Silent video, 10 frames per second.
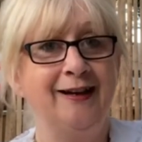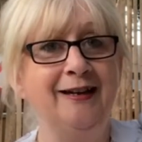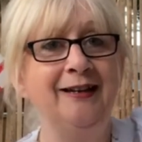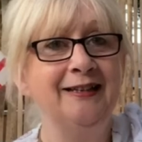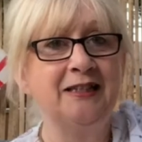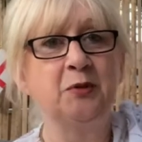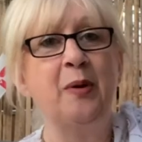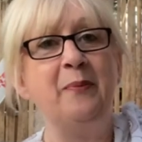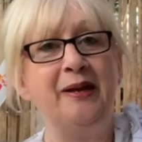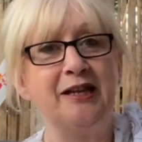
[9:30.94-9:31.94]
can
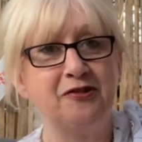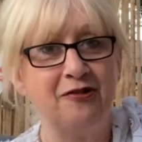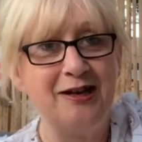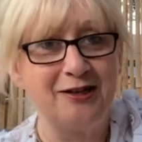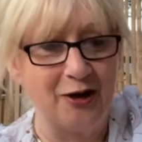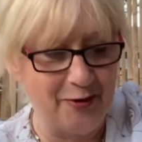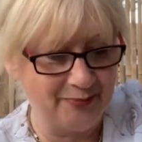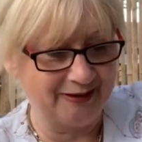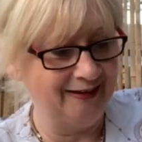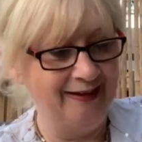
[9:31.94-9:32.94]
swim in the
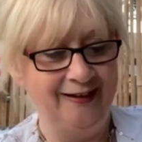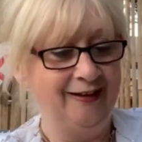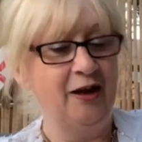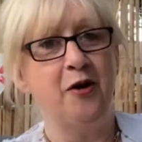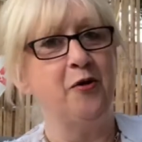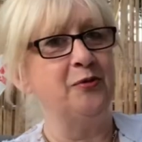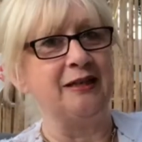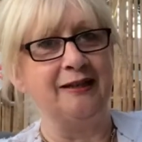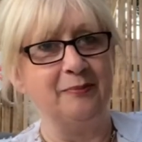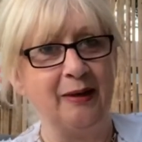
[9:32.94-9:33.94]
treetops. Oh
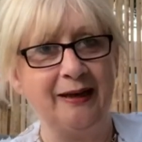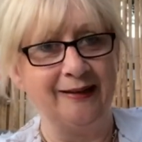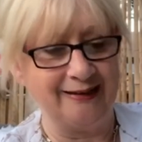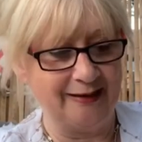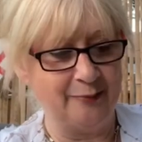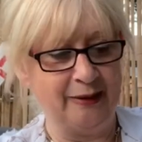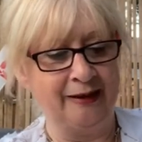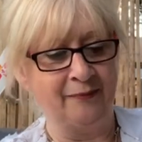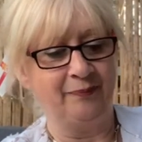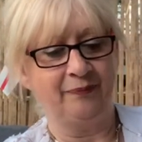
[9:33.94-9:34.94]
dear me, dear
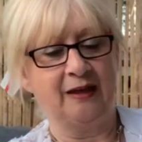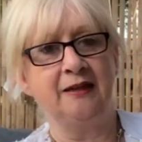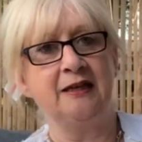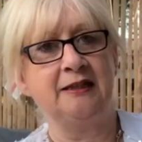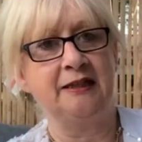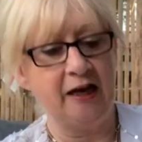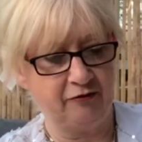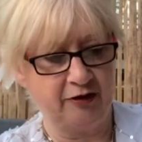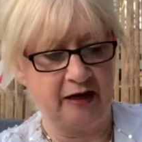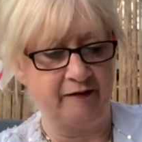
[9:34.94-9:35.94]
me. And the
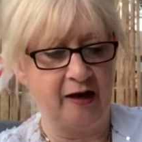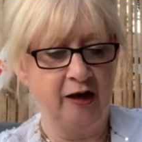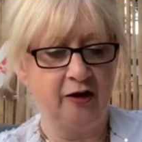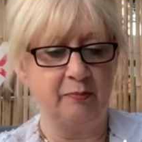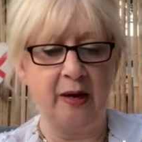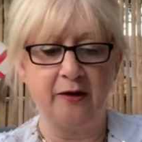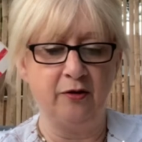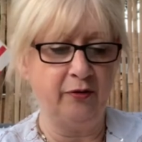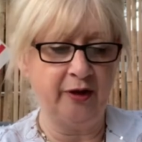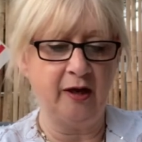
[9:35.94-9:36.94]
secretary could make
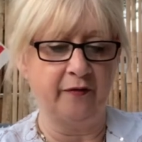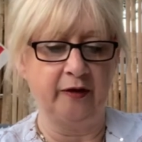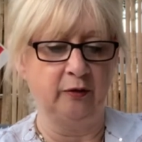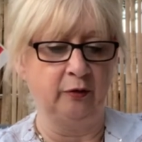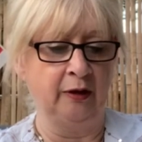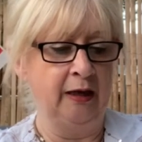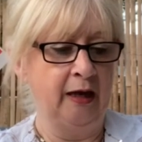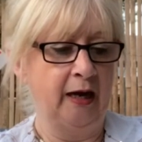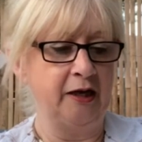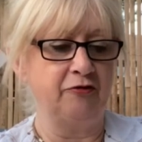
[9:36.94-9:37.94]
nothing of it all
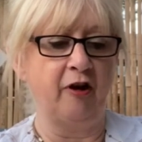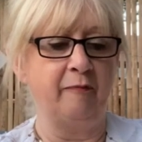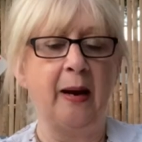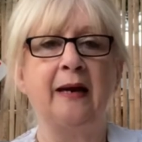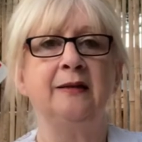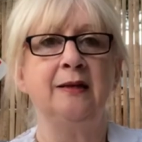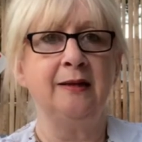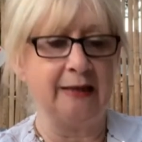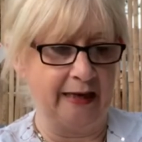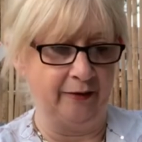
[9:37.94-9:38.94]
and he drove back to the
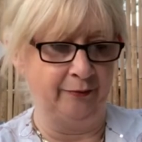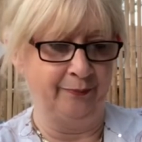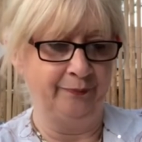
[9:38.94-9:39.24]
town.